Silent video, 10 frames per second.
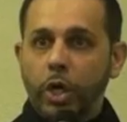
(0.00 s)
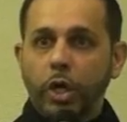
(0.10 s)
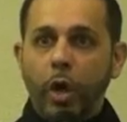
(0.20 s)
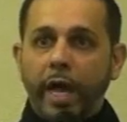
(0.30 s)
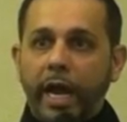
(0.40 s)
do
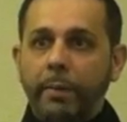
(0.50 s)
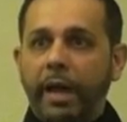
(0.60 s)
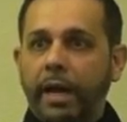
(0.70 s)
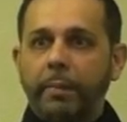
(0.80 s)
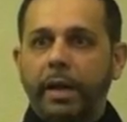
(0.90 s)
this, no, no,
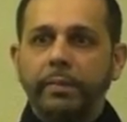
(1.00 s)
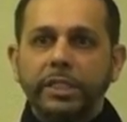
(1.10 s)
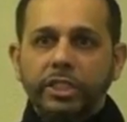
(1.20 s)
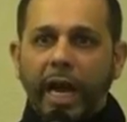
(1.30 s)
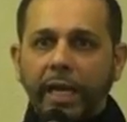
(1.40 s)
haram,
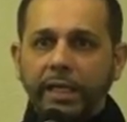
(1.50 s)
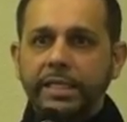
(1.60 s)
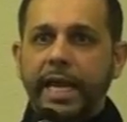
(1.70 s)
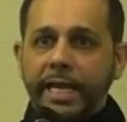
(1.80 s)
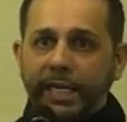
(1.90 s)
haram, haram. The
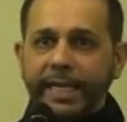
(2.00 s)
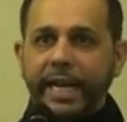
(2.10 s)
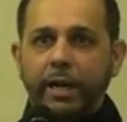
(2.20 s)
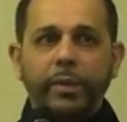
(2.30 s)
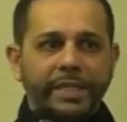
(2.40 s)
child is
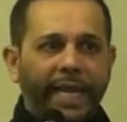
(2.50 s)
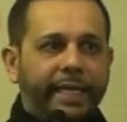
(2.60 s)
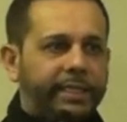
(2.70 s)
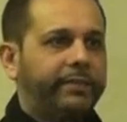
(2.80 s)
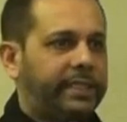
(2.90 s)
inundated
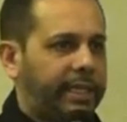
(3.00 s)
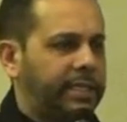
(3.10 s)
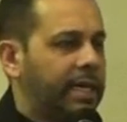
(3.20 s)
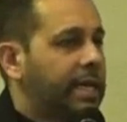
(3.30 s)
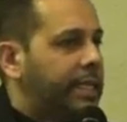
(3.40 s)
with
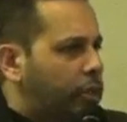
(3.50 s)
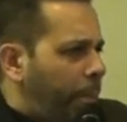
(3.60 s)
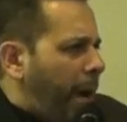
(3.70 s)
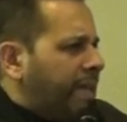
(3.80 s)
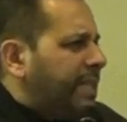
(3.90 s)
negativities.
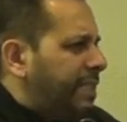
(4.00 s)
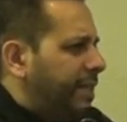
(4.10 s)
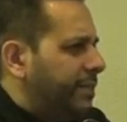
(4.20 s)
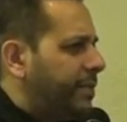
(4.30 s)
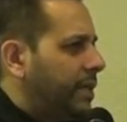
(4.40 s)
There's no
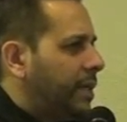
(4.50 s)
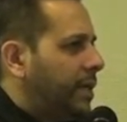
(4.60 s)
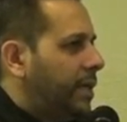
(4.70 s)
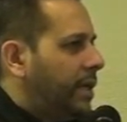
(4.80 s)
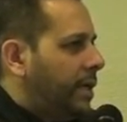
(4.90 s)
positive.
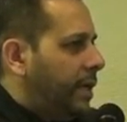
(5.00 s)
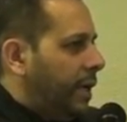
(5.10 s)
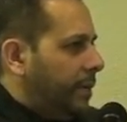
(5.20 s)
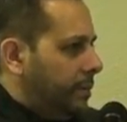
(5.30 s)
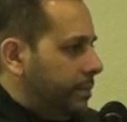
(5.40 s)

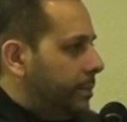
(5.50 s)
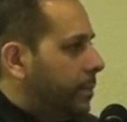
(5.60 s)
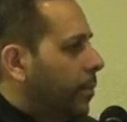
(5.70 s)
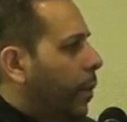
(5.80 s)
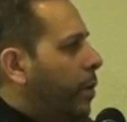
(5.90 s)

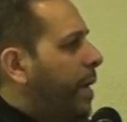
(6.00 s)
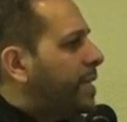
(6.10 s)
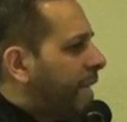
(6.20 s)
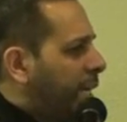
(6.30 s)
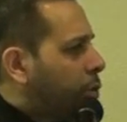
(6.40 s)

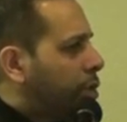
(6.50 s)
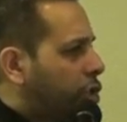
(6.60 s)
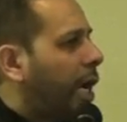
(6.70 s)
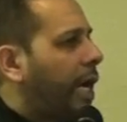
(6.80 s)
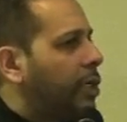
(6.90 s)
When we
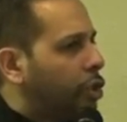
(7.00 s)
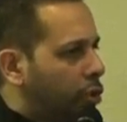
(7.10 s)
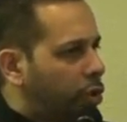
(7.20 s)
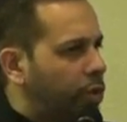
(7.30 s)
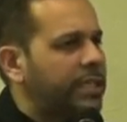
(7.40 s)
say to a
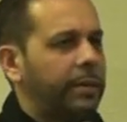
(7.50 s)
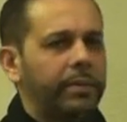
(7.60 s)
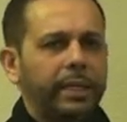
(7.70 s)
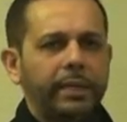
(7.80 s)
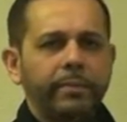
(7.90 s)
child, don't
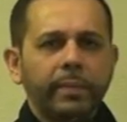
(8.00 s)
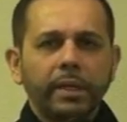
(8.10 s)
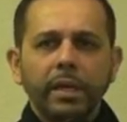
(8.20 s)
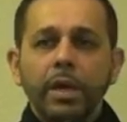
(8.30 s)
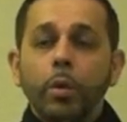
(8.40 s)
do
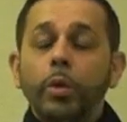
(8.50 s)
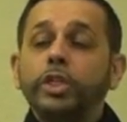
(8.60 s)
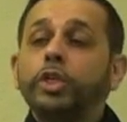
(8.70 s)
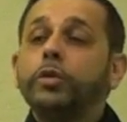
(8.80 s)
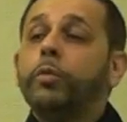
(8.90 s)
something,
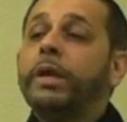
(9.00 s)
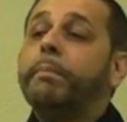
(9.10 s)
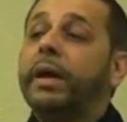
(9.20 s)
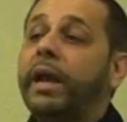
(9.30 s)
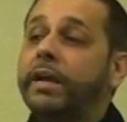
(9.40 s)
we
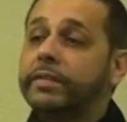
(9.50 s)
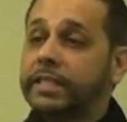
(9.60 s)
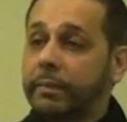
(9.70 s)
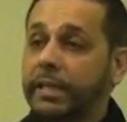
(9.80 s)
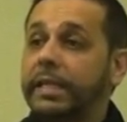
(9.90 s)
should, we
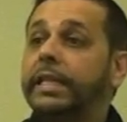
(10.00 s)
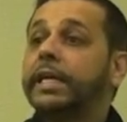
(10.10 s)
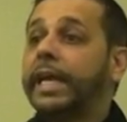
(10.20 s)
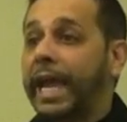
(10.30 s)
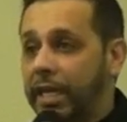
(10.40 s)
better have
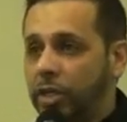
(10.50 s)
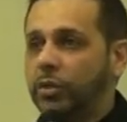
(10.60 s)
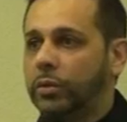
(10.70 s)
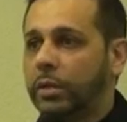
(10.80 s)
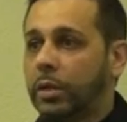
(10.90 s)
something that they
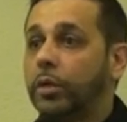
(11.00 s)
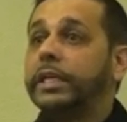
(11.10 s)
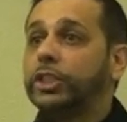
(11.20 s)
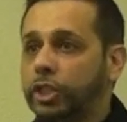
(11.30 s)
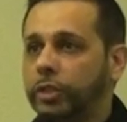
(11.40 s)
can do
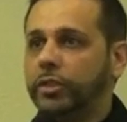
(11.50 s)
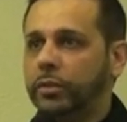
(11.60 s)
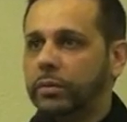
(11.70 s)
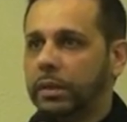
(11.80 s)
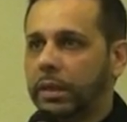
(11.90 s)
or they
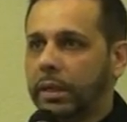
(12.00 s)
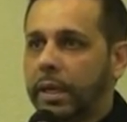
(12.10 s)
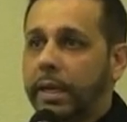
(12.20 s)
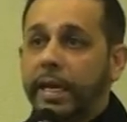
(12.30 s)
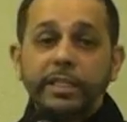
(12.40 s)
should do.
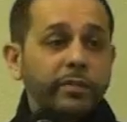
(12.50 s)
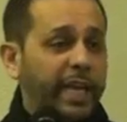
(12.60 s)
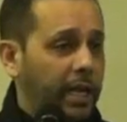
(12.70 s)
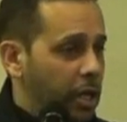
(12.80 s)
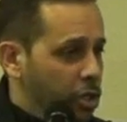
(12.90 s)

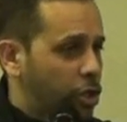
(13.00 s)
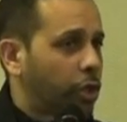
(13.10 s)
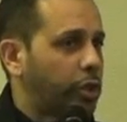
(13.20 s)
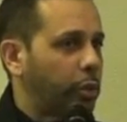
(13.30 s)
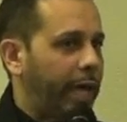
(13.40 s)
Instead of
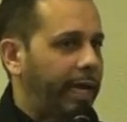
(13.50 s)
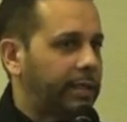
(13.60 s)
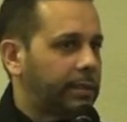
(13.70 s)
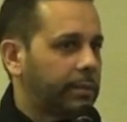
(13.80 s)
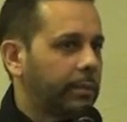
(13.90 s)
saying, don't
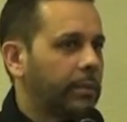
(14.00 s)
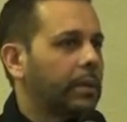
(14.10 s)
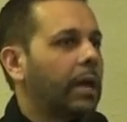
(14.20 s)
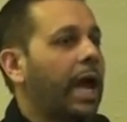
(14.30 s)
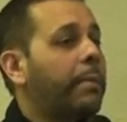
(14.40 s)
do that,
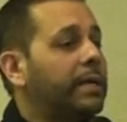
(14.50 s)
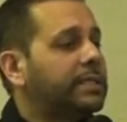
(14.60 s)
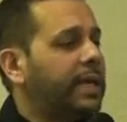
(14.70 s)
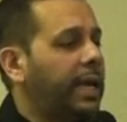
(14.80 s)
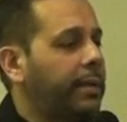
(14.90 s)

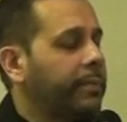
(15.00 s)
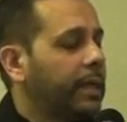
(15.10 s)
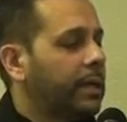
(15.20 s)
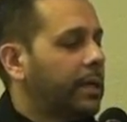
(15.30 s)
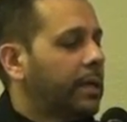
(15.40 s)
how about
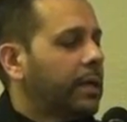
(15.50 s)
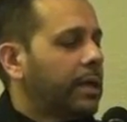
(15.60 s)
say,